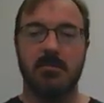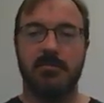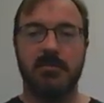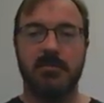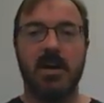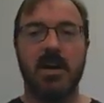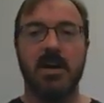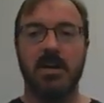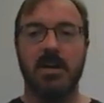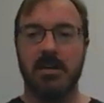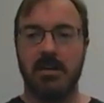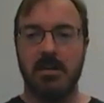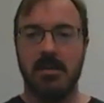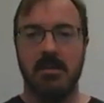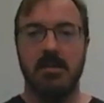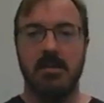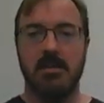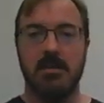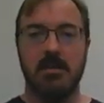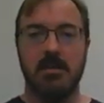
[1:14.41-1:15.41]
fine
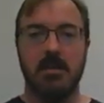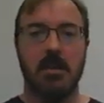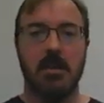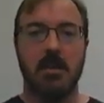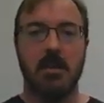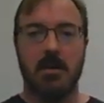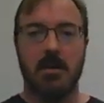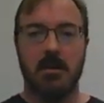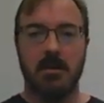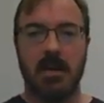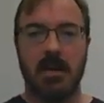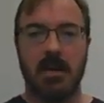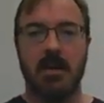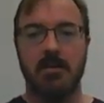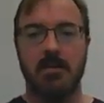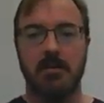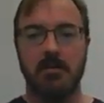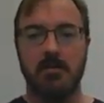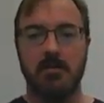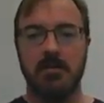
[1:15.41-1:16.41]
idea on how
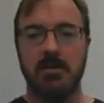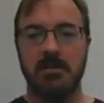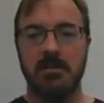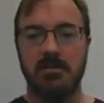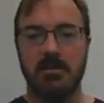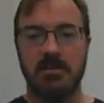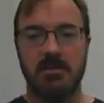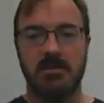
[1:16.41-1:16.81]
to do this. And